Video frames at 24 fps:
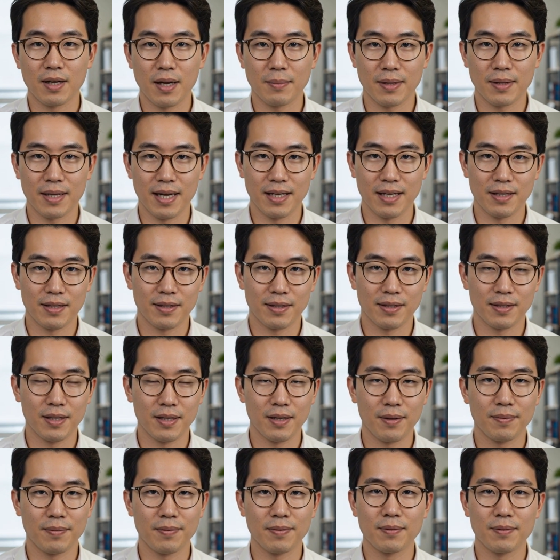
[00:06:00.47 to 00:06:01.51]
applications
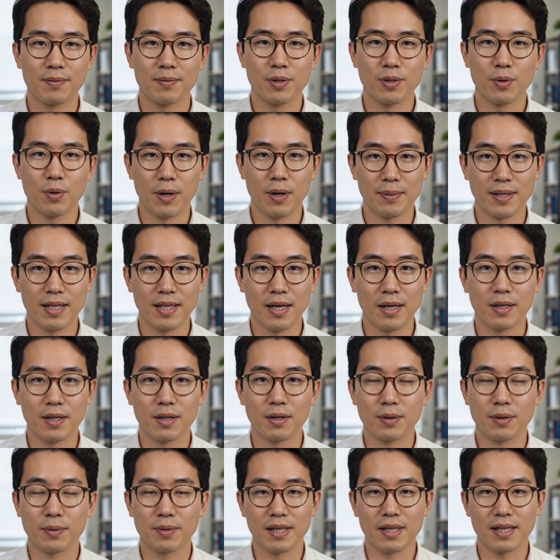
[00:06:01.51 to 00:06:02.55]
require
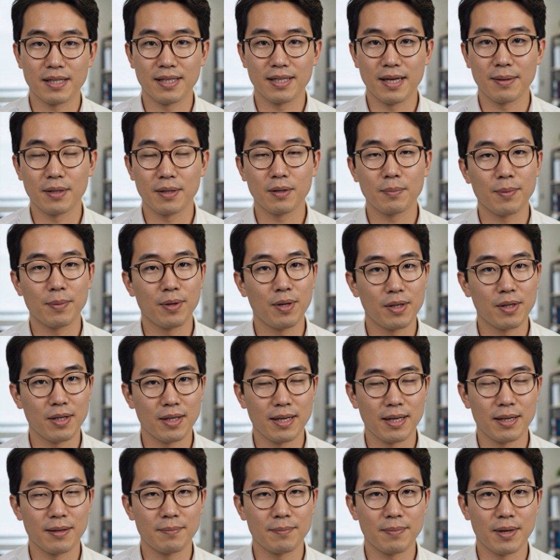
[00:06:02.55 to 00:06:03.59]
materials with exceptional
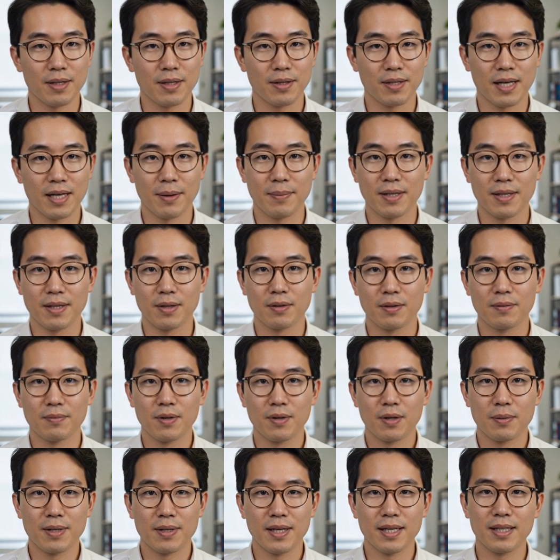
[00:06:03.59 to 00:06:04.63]
purity, microscopic
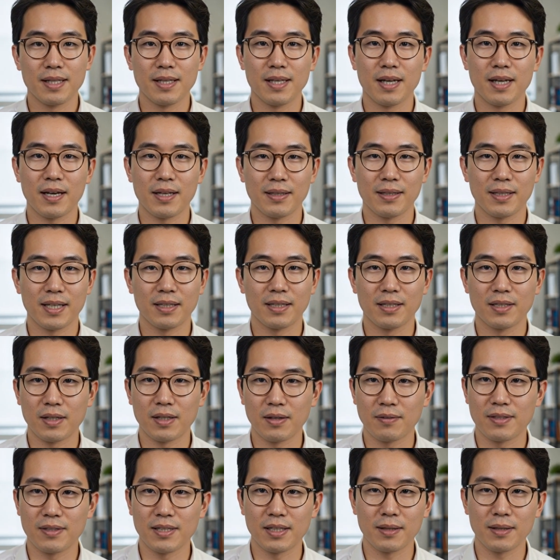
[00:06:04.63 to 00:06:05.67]
uniformity, and
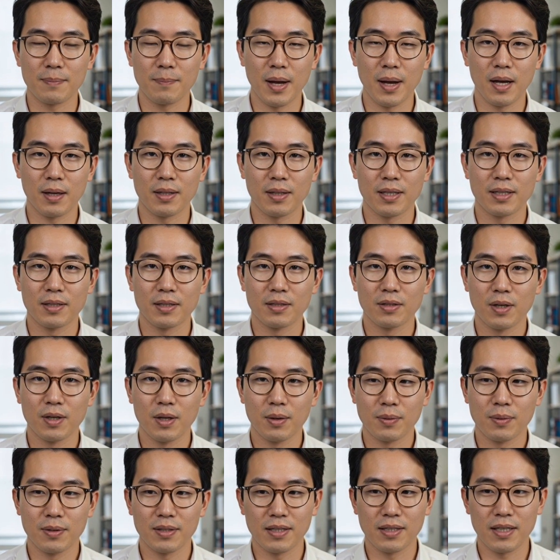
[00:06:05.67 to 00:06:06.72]
surfaces polished to
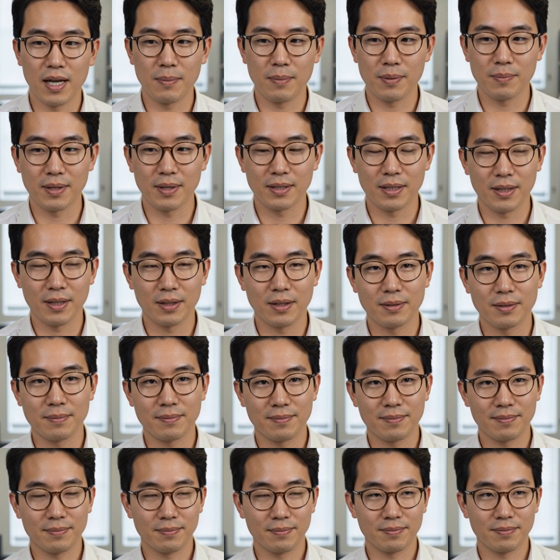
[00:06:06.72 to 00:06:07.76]
almost atomic precision.
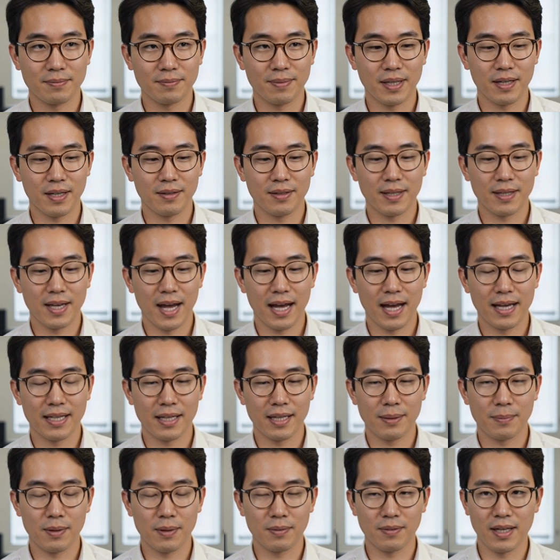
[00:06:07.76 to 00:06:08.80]
Even tiny
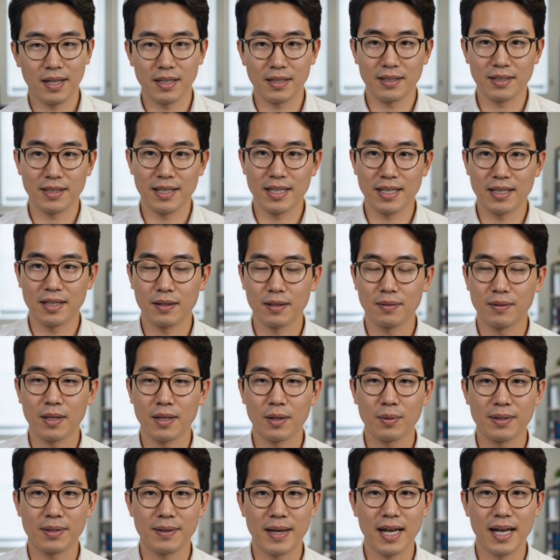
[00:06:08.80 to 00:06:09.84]
imperfections can interfere
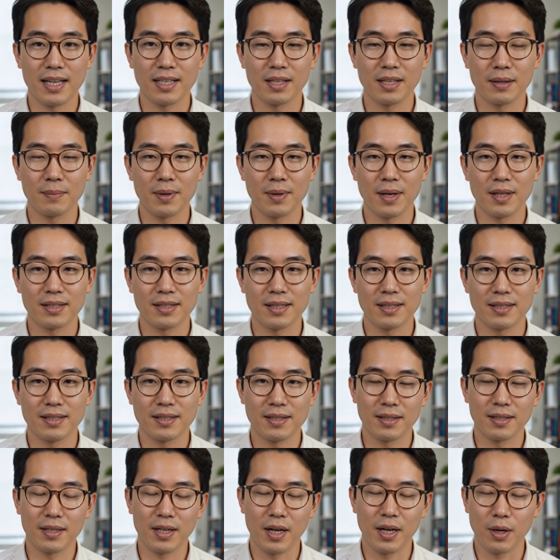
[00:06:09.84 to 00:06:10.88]
with packaging
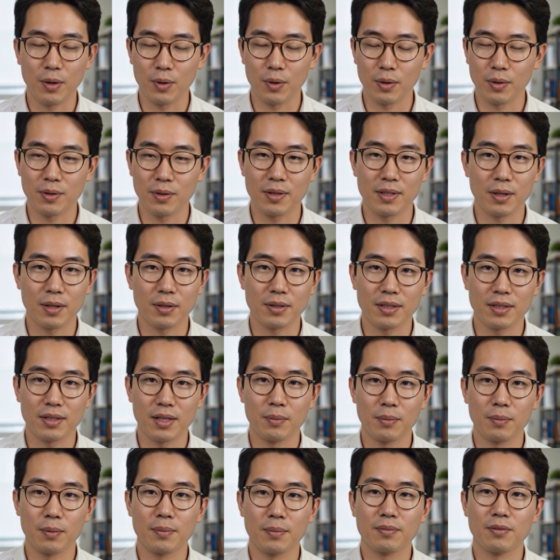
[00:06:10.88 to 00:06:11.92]
processes or reduce
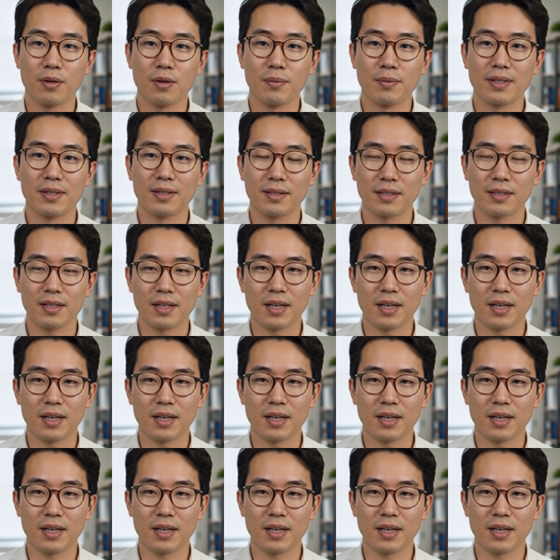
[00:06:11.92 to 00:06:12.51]
thermal performance.